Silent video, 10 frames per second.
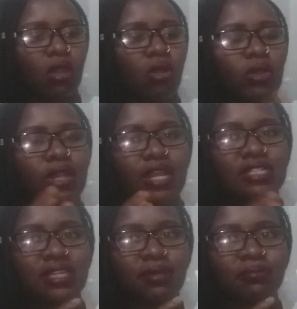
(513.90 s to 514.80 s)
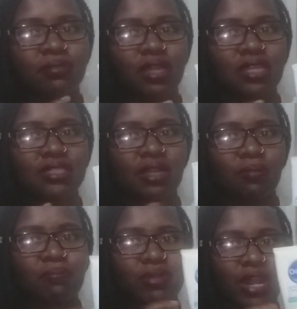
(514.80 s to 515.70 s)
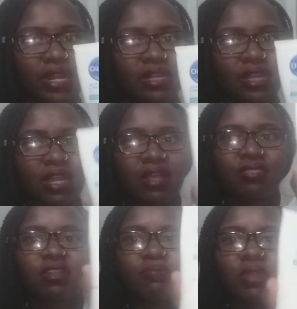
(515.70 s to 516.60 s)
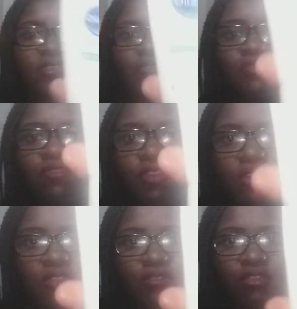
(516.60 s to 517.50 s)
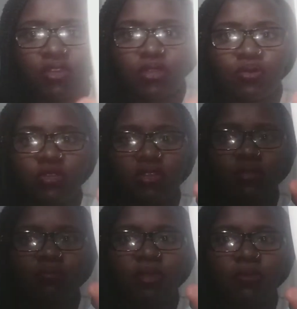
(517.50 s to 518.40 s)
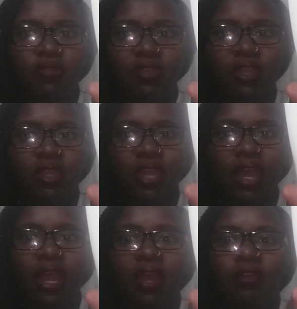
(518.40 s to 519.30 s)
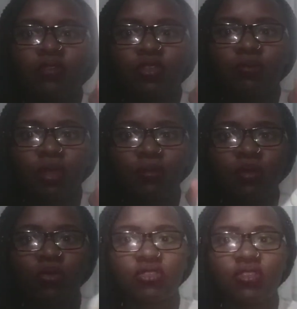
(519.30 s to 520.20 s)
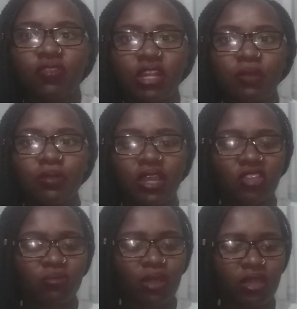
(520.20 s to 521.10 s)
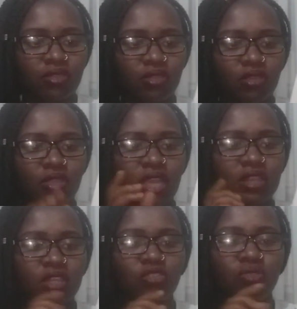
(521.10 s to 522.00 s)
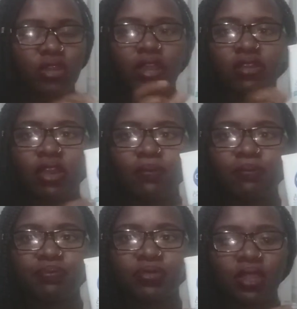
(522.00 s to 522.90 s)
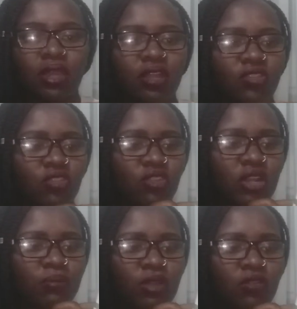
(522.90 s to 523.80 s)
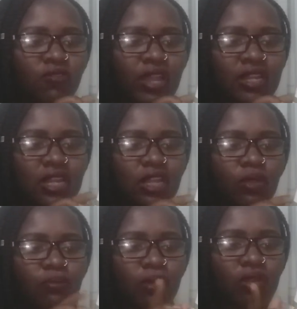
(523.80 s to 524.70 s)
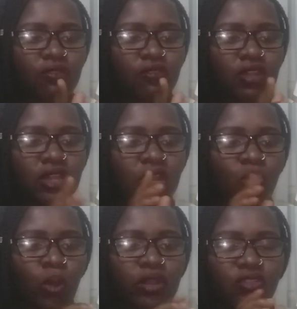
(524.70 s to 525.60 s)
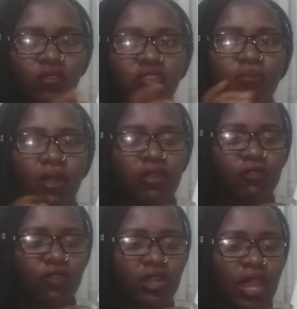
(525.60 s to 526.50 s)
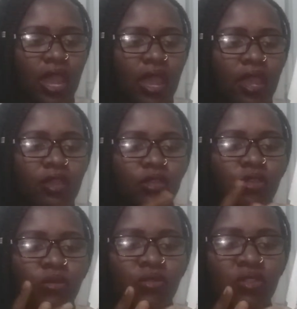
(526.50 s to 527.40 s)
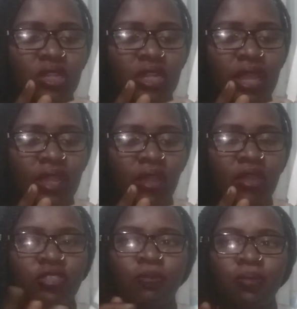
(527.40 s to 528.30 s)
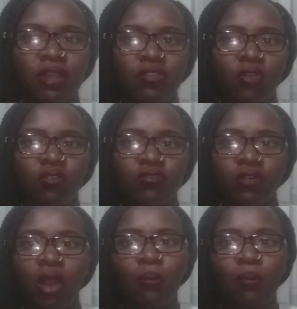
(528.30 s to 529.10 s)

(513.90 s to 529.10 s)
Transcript: Oiletum is a brand that makes very, very good baby skincare. For the baby who's developed eczema, get the junior cream. It's usually made of light liquid paraffin and white soft paraffin. You use it like in the place of a